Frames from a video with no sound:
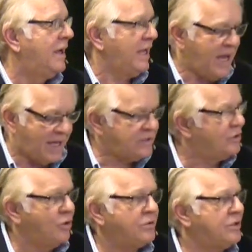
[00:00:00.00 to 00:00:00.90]
He has
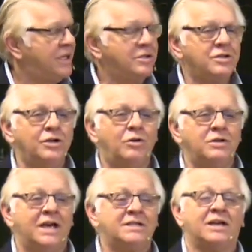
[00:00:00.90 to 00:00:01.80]
no, there's no,
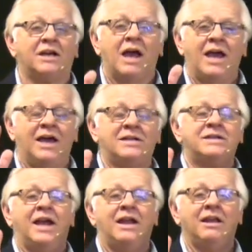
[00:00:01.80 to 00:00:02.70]

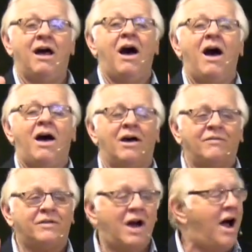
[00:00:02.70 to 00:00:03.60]
it's a law
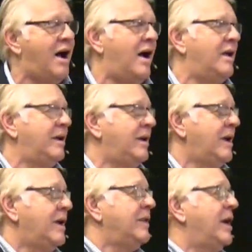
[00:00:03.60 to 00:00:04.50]
of God
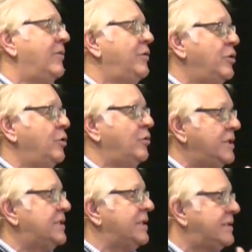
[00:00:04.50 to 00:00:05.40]
that if you
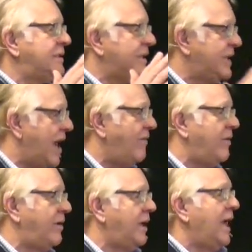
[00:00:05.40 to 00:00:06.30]
resist the
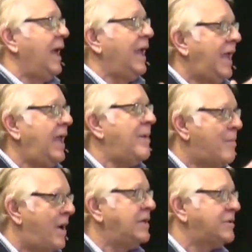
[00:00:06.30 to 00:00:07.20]
devil, he
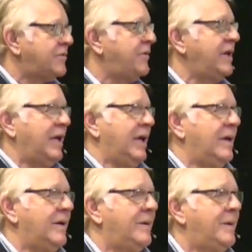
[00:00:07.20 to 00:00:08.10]
must flee.
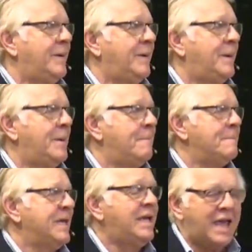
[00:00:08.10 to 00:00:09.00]

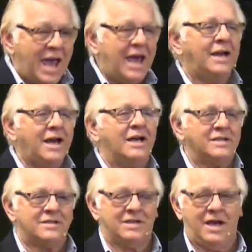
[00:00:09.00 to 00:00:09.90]
Amen. He
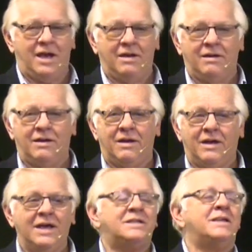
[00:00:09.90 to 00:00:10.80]
cannot stay.
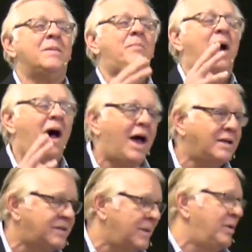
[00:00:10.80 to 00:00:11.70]
It's
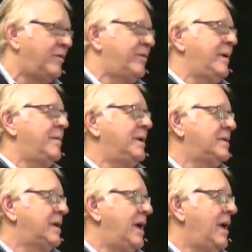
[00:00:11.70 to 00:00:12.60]
impossible for him to
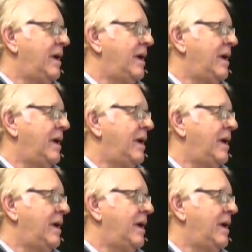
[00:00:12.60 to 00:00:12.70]
stay.